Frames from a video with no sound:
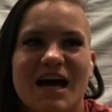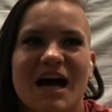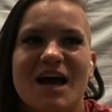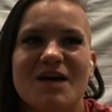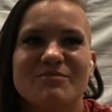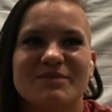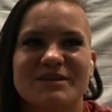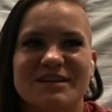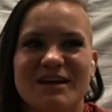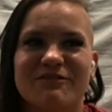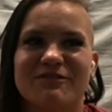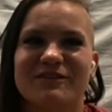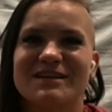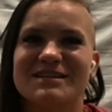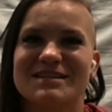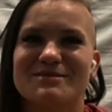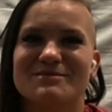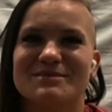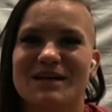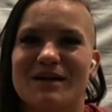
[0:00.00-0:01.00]
the time, but
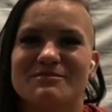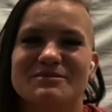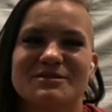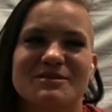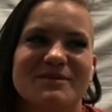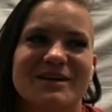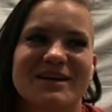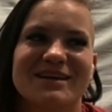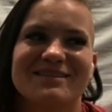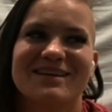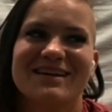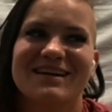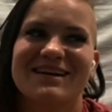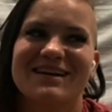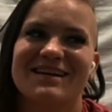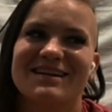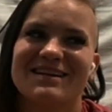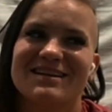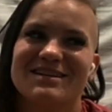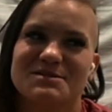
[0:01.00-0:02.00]
definitely sometimes I'm like,
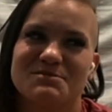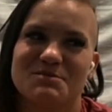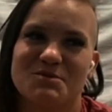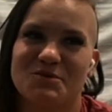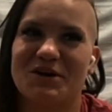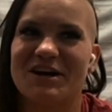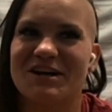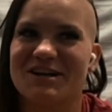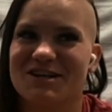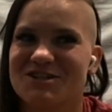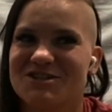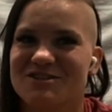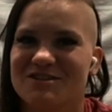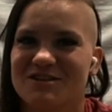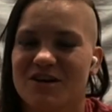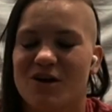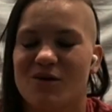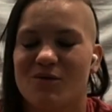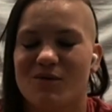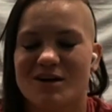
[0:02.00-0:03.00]
it needs to be
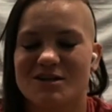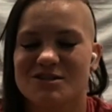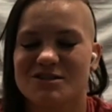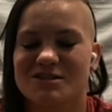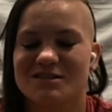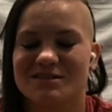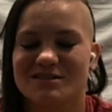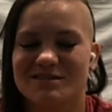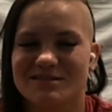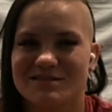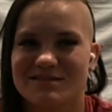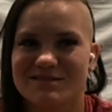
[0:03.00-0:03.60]
washed. So I go wash it.